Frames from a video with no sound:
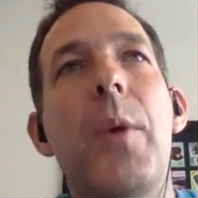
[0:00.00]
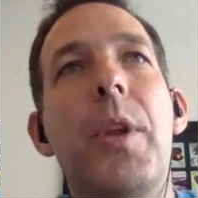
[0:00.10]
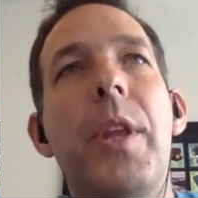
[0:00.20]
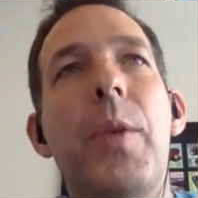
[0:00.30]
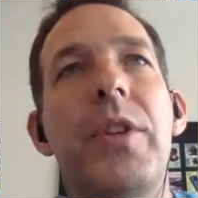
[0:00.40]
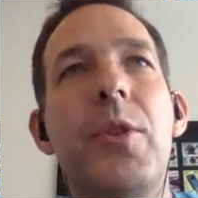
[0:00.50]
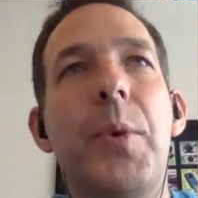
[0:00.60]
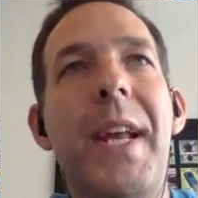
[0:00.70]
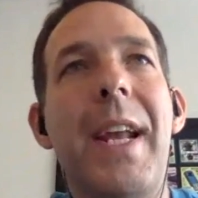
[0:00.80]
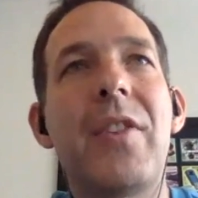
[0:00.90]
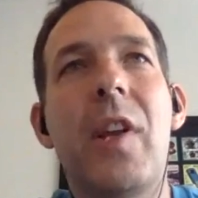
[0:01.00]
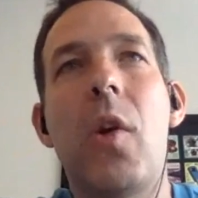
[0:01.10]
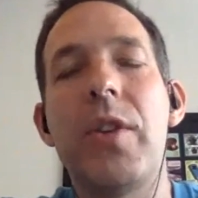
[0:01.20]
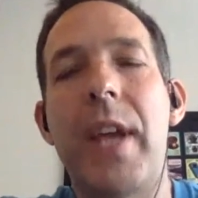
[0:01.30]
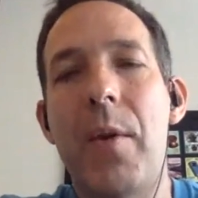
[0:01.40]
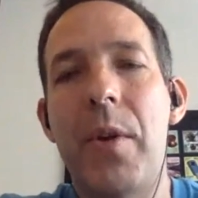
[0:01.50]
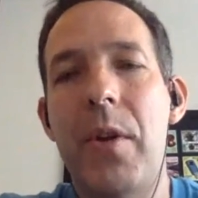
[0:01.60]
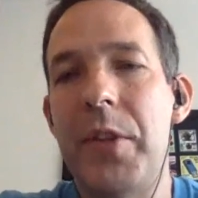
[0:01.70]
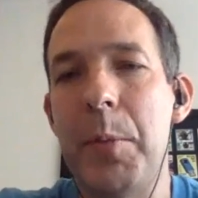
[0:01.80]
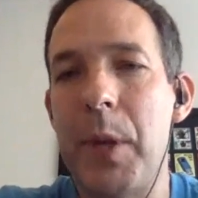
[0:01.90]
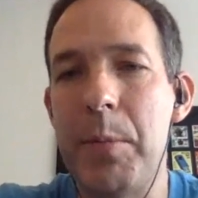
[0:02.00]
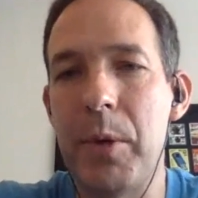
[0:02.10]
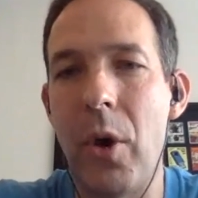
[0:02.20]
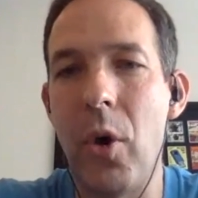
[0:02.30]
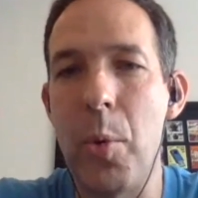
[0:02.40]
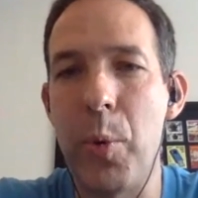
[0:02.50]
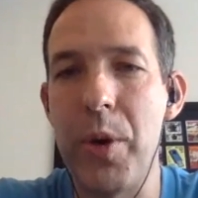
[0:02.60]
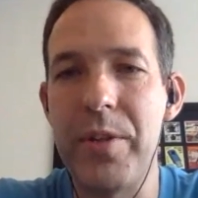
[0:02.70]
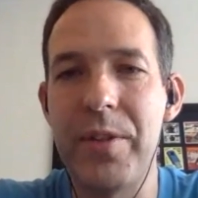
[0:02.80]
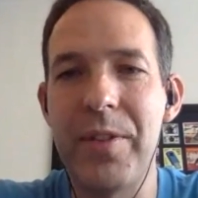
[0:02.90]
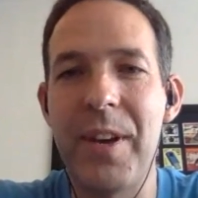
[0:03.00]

one of the questions we get asked a lot is how on earth do people cope with